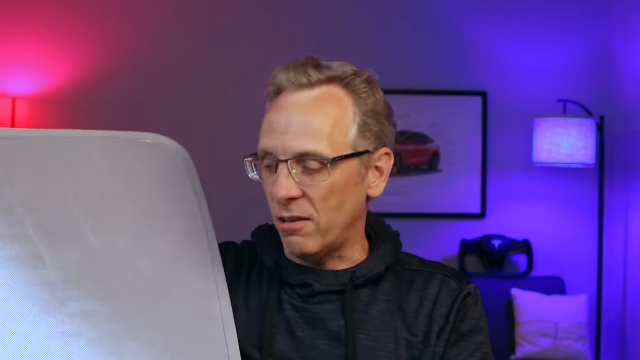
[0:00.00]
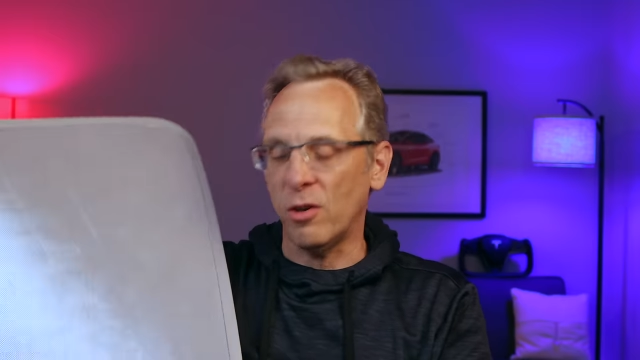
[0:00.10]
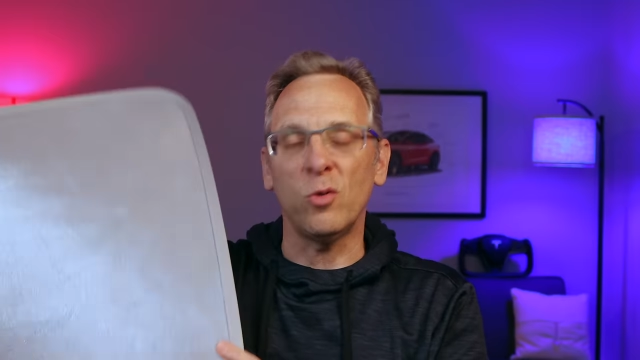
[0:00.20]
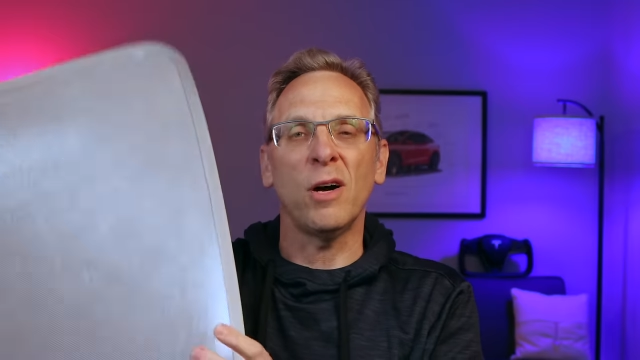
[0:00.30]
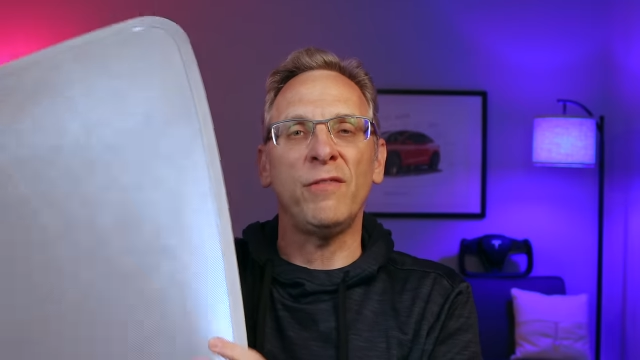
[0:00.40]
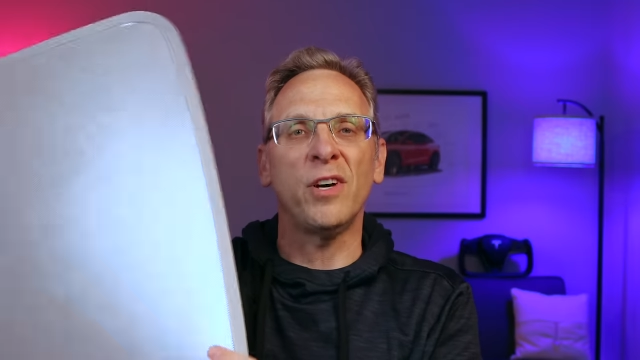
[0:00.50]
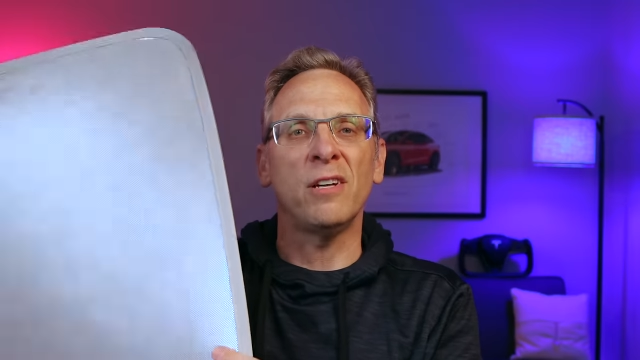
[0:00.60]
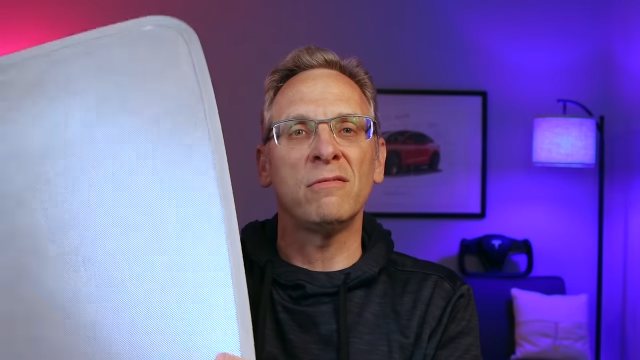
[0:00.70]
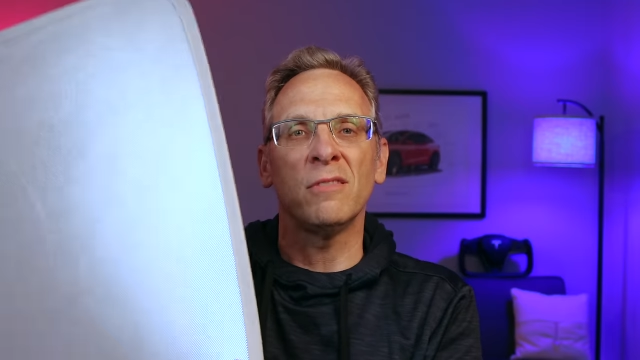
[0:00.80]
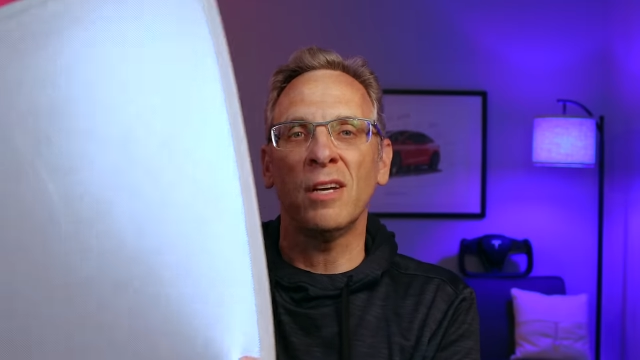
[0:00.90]
You know, I've
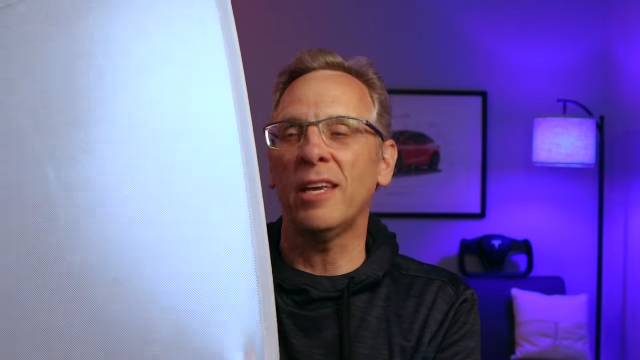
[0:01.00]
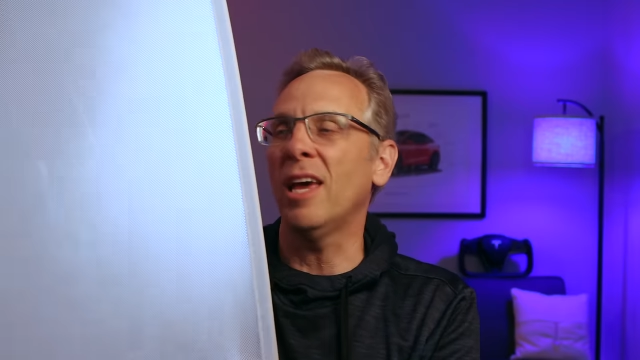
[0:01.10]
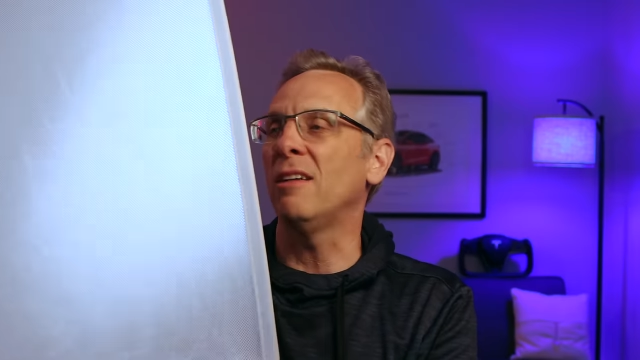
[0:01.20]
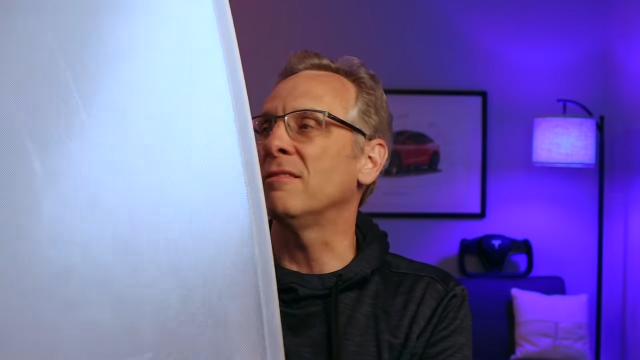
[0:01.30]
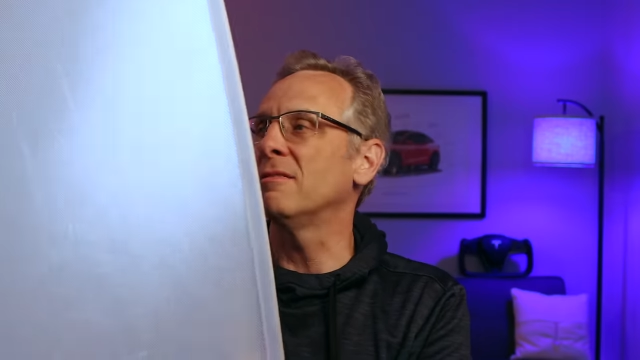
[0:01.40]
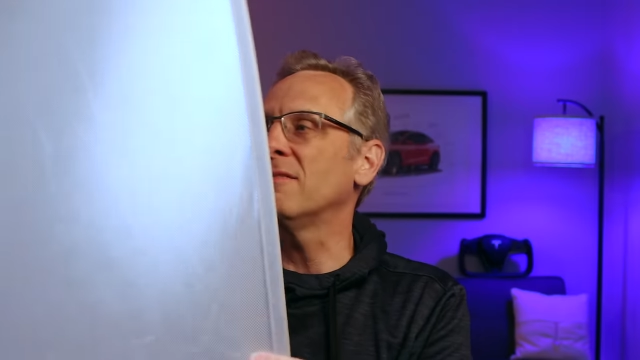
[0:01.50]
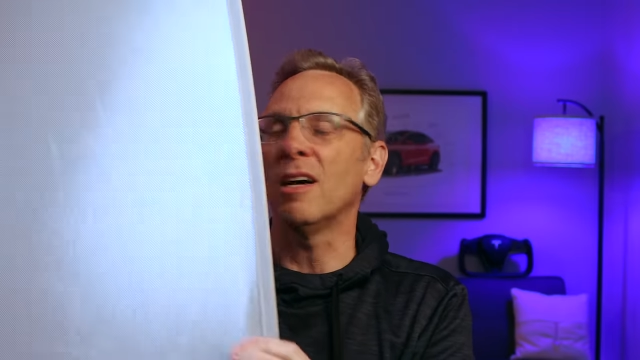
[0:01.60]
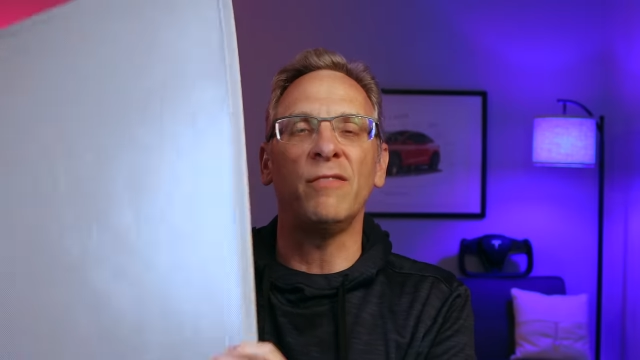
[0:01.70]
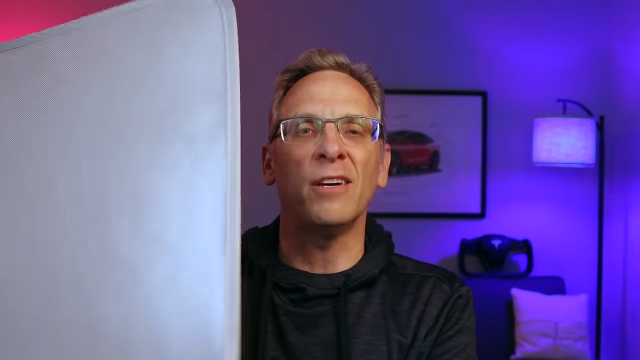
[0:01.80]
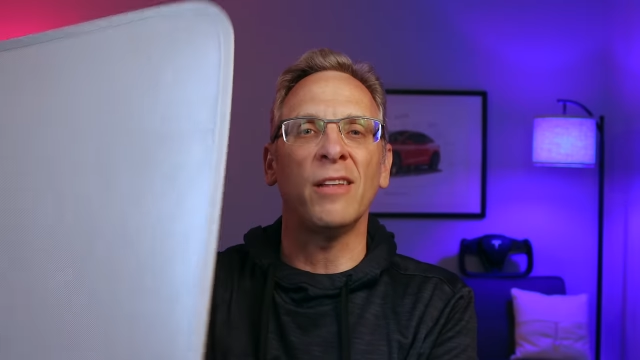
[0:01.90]
done
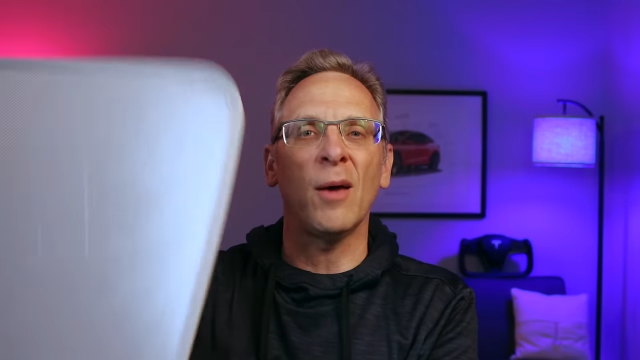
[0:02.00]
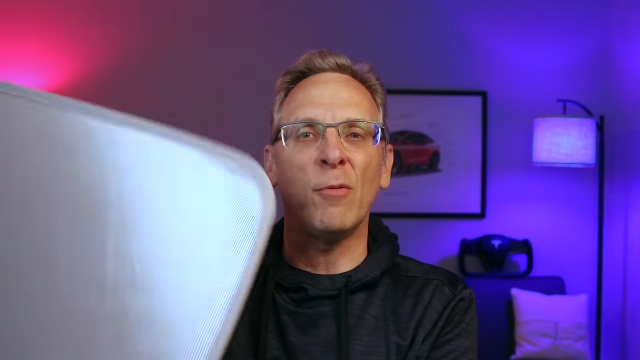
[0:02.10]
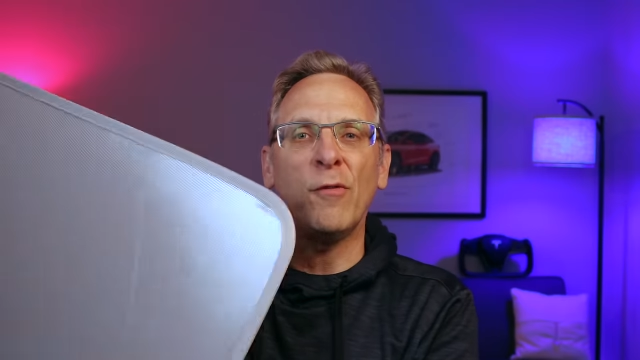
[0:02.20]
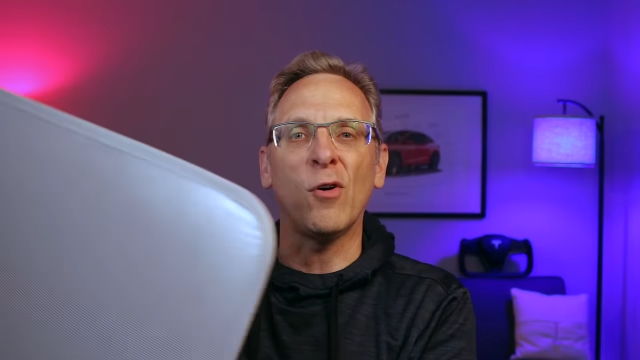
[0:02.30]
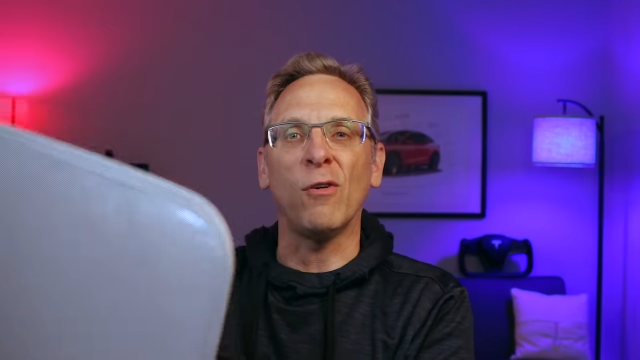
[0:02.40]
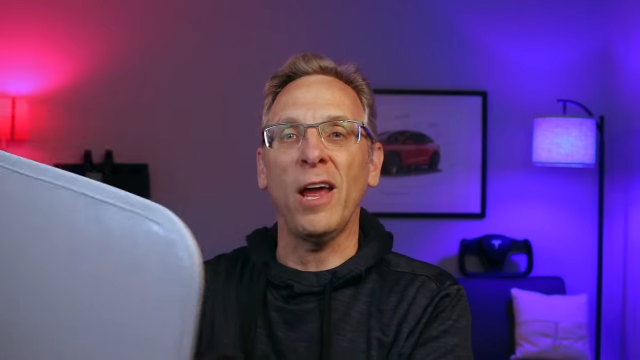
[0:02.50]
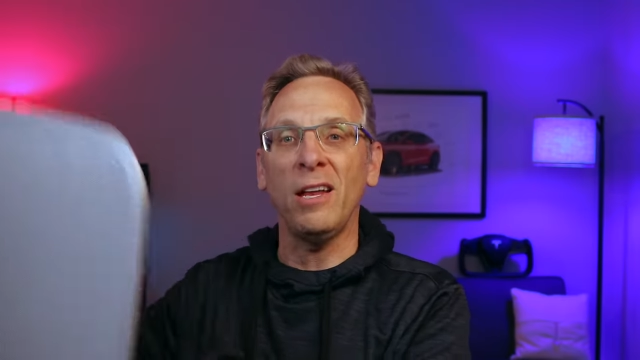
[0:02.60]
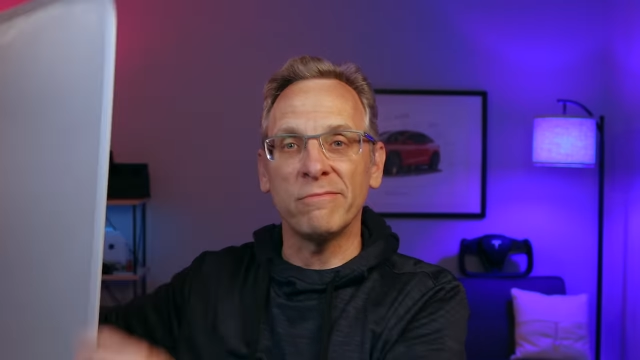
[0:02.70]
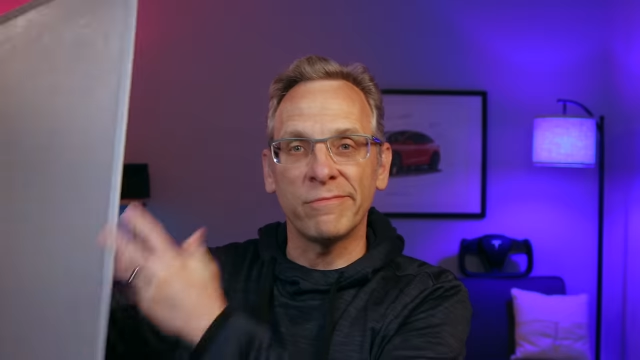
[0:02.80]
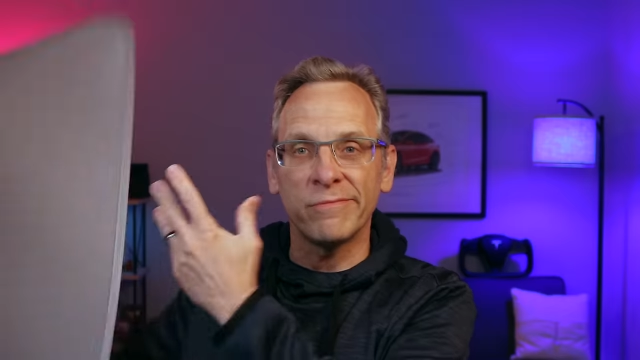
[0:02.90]
that before, right?